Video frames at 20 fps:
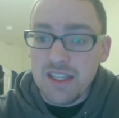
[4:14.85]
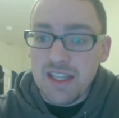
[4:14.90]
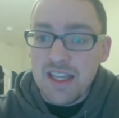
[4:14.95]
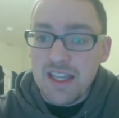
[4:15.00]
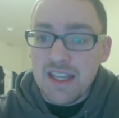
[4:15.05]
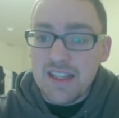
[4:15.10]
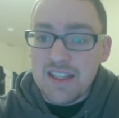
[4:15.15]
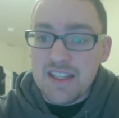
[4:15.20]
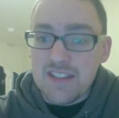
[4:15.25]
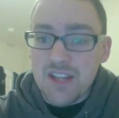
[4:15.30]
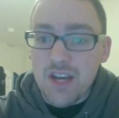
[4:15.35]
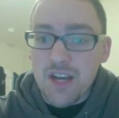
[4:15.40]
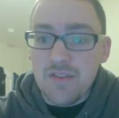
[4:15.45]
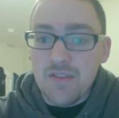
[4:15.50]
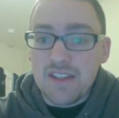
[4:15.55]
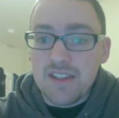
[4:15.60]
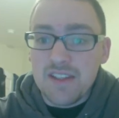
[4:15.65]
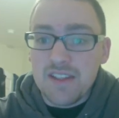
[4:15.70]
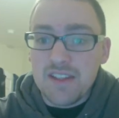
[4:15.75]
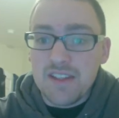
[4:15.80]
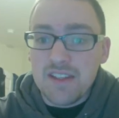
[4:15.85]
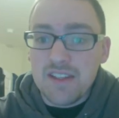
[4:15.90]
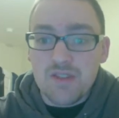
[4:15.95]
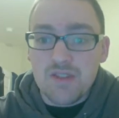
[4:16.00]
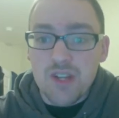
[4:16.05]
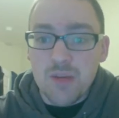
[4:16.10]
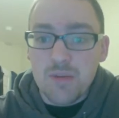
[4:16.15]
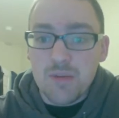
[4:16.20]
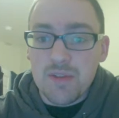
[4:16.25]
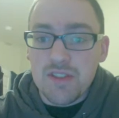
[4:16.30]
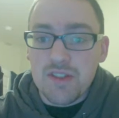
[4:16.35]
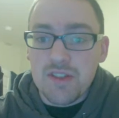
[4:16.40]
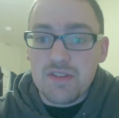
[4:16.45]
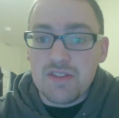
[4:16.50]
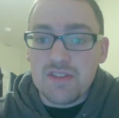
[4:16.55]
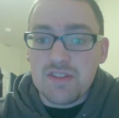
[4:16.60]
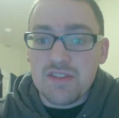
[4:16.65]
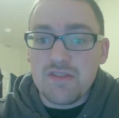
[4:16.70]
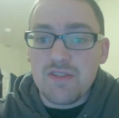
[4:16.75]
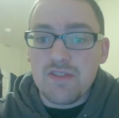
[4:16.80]
This often leads interpreters
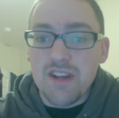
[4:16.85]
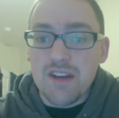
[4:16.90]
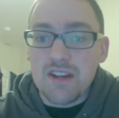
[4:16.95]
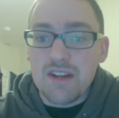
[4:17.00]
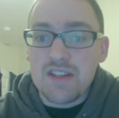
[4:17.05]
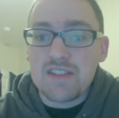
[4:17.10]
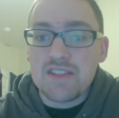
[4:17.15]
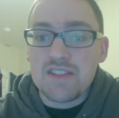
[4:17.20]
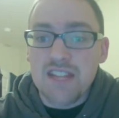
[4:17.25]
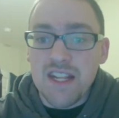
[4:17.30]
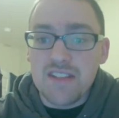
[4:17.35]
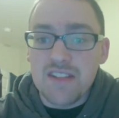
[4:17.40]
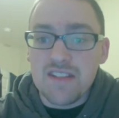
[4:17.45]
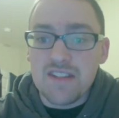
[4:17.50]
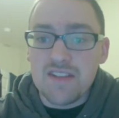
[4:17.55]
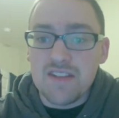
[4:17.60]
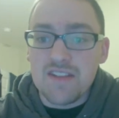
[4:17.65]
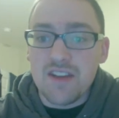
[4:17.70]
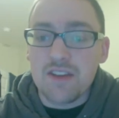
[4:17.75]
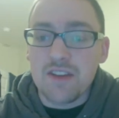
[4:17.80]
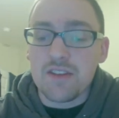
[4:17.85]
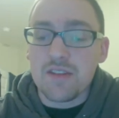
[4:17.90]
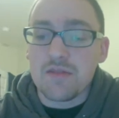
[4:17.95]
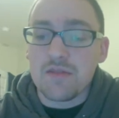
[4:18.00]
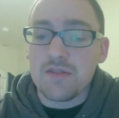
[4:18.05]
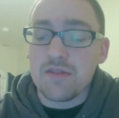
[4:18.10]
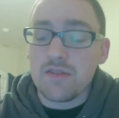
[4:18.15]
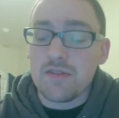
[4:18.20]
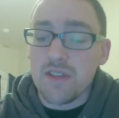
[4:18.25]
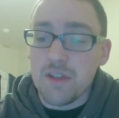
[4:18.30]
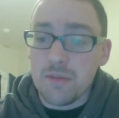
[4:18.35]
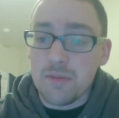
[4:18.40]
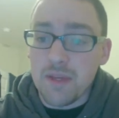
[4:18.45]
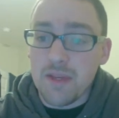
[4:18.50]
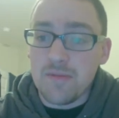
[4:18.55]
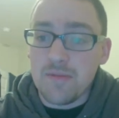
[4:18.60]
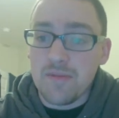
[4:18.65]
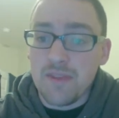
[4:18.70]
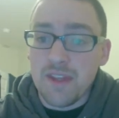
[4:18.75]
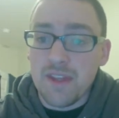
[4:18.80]
into various stances on their fulfillment.
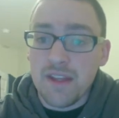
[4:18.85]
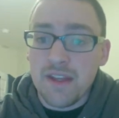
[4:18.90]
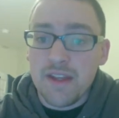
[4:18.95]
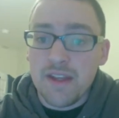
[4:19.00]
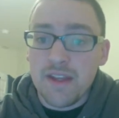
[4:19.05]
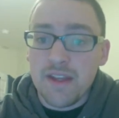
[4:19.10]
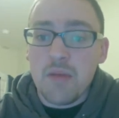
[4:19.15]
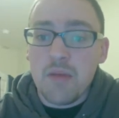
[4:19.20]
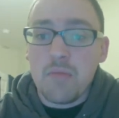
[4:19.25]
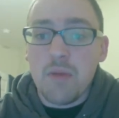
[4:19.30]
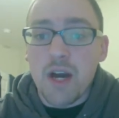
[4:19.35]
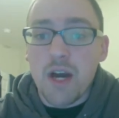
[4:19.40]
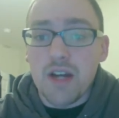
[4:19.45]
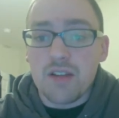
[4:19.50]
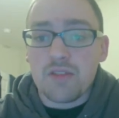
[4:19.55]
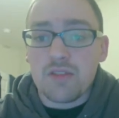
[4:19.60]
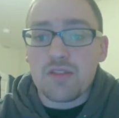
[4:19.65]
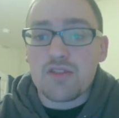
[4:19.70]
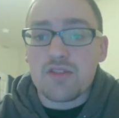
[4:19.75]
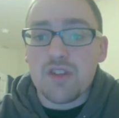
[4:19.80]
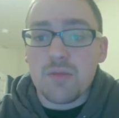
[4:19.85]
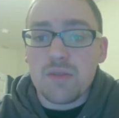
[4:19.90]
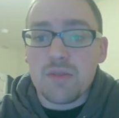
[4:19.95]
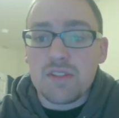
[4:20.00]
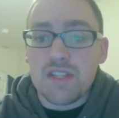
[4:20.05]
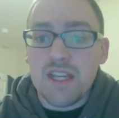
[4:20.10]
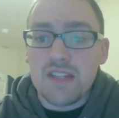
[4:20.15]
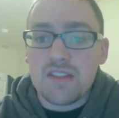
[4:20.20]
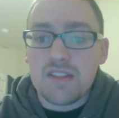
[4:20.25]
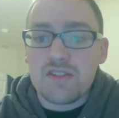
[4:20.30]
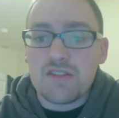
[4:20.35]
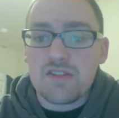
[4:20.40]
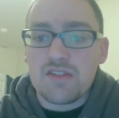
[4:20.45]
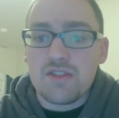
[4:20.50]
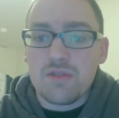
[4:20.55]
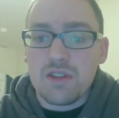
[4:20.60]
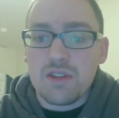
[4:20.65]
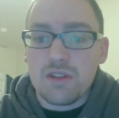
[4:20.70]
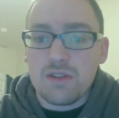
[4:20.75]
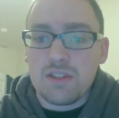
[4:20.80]
Modern interpretations
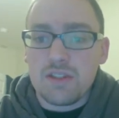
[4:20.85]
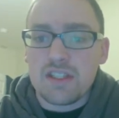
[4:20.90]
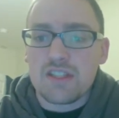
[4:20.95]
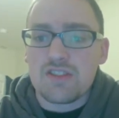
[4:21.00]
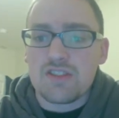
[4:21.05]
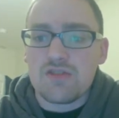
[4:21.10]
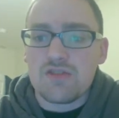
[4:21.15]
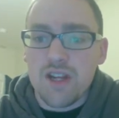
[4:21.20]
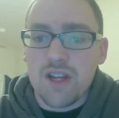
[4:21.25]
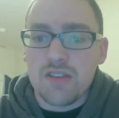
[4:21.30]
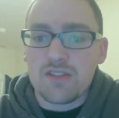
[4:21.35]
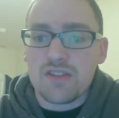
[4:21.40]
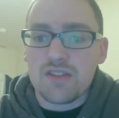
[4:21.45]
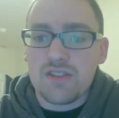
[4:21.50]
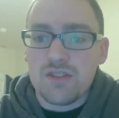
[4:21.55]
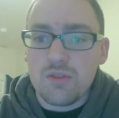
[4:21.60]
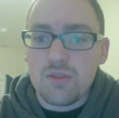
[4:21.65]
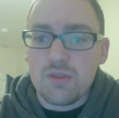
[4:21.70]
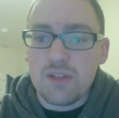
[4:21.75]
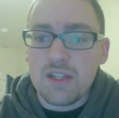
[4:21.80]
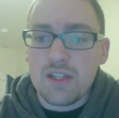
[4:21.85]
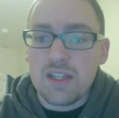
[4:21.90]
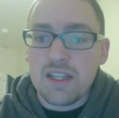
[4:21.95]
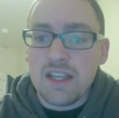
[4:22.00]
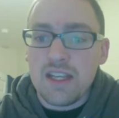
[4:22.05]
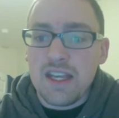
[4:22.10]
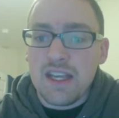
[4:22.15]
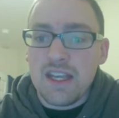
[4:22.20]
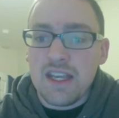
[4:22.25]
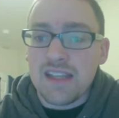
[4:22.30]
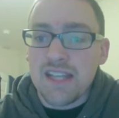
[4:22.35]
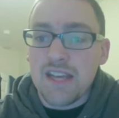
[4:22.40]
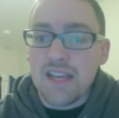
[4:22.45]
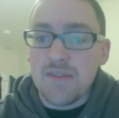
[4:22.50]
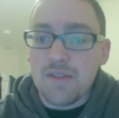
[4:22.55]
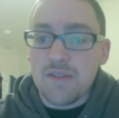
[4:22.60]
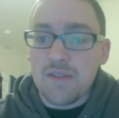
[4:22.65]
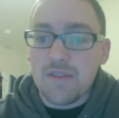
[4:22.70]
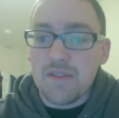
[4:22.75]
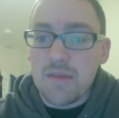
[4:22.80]
to reconstruct the story and life
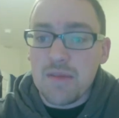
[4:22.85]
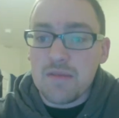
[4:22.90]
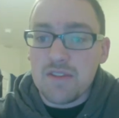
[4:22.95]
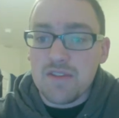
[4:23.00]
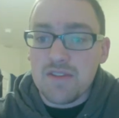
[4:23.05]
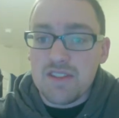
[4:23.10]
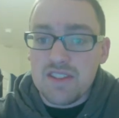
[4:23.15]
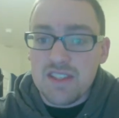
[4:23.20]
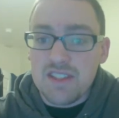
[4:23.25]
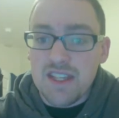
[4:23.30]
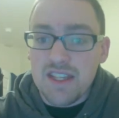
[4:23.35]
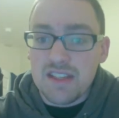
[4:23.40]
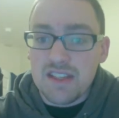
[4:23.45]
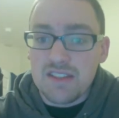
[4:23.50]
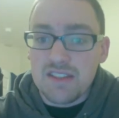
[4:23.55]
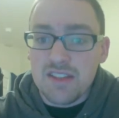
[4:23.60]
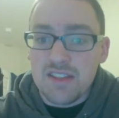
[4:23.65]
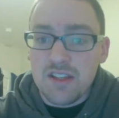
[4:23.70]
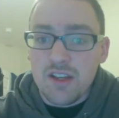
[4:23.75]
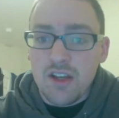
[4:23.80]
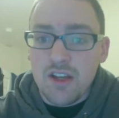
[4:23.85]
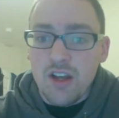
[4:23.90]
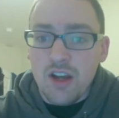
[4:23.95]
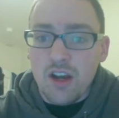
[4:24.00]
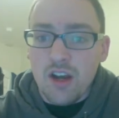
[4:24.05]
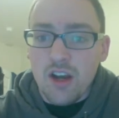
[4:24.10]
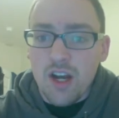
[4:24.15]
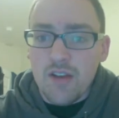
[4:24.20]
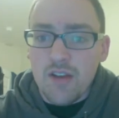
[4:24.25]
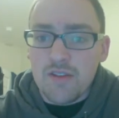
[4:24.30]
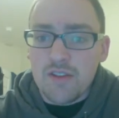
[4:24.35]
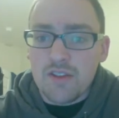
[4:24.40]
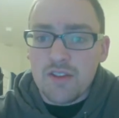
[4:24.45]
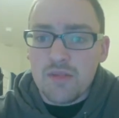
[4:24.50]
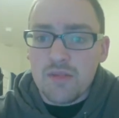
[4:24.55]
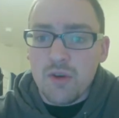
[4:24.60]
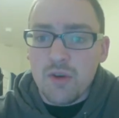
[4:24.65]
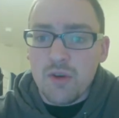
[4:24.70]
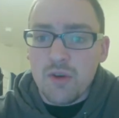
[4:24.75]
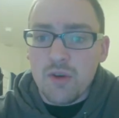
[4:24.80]
of times of this text often do
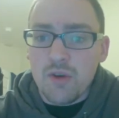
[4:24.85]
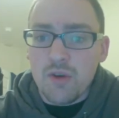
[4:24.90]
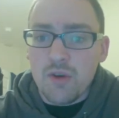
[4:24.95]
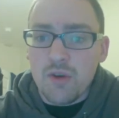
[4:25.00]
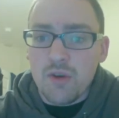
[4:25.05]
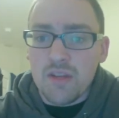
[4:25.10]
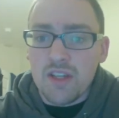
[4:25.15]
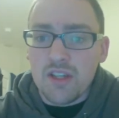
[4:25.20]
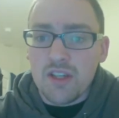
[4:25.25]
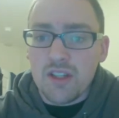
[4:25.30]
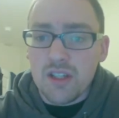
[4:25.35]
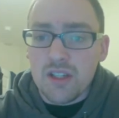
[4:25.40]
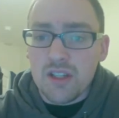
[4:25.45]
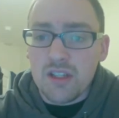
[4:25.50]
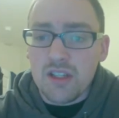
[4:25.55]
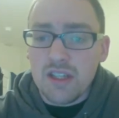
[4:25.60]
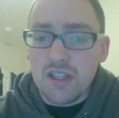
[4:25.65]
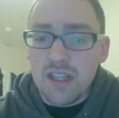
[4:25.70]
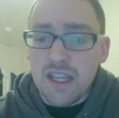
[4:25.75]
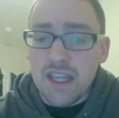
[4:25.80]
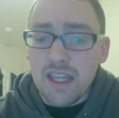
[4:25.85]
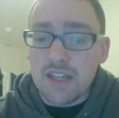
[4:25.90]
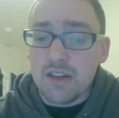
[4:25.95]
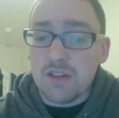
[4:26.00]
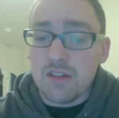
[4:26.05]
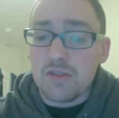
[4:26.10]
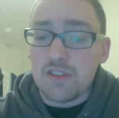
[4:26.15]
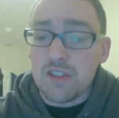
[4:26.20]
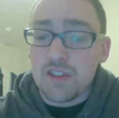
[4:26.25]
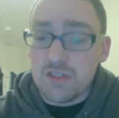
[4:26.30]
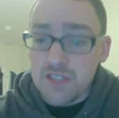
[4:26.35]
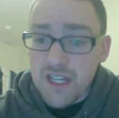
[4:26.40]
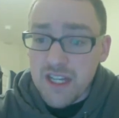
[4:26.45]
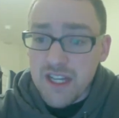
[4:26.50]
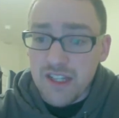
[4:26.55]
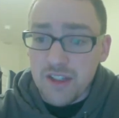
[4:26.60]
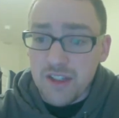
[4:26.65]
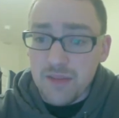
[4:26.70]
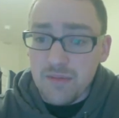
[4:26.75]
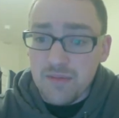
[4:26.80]
more harm than good and are futile.